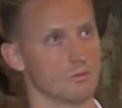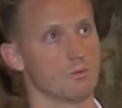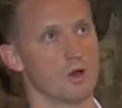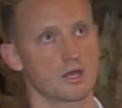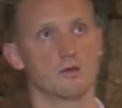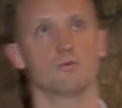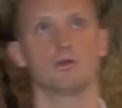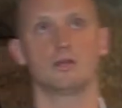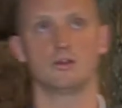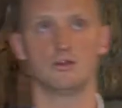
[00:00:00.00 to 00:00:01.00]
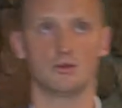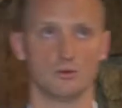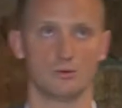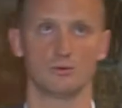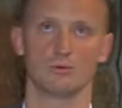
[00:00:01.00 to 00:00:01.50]
What can we
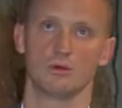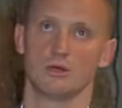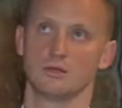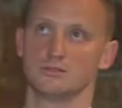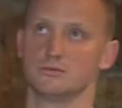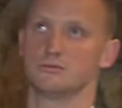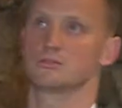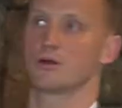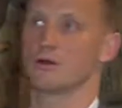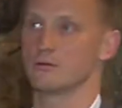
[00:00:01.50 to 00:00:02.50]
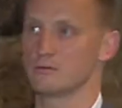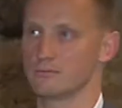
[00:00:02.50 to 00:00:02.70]
do to start